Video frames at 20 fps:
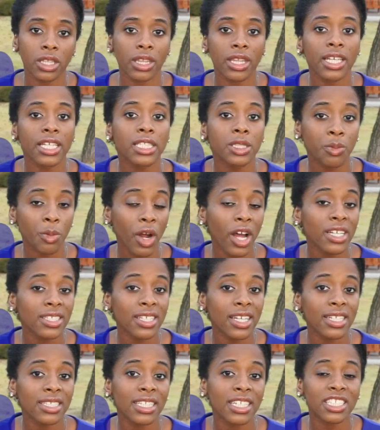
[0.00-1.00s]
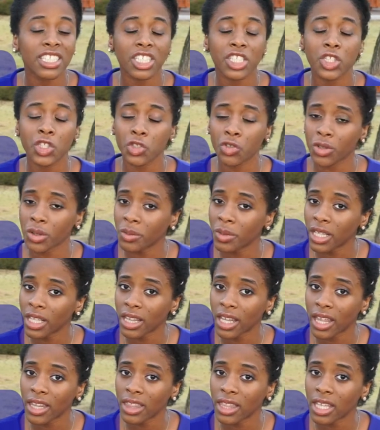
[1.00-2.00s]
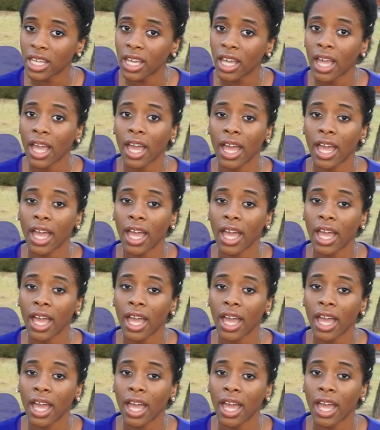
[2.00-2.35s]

This process is extremely lengthy,